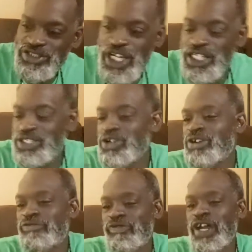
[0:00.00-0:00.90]
trying to
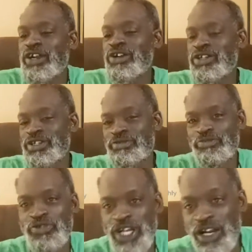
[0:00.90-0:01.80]
start a fight early in the
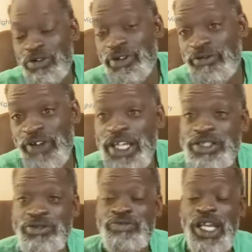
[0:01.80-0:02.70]
morning. I don't want to
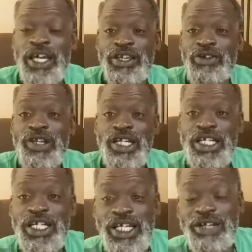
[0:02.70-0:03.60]
fight you, Black Yoda.
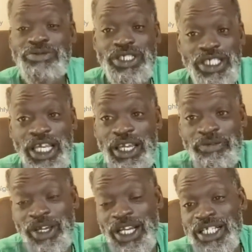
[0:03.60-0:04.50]
I'm just
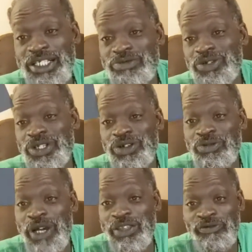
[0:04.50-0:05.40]
saying, man, I just want to know
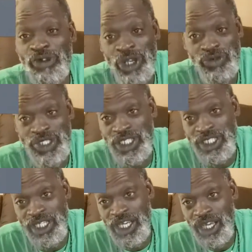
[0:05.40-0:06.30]
about the
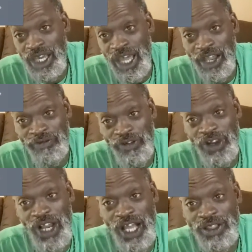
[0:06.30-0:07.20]
frequencies. I can
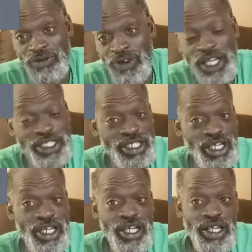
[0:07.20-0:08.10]
figure out the rest.
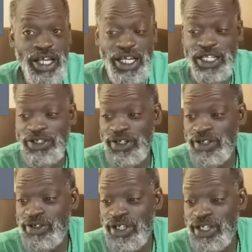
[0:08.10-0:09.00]
You
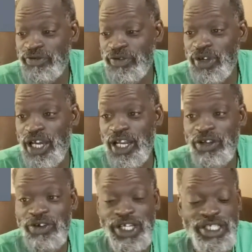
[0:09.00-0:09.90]
know, if you got a
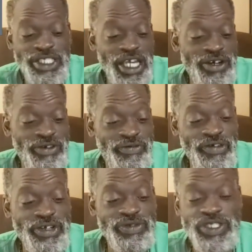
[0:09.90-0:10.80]
little insight on the
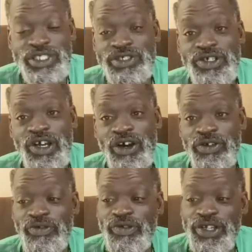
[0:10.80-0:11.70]
frequencies, you
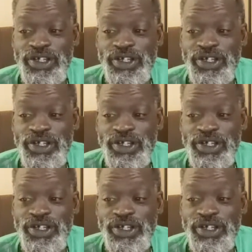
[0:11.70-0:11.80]
gon'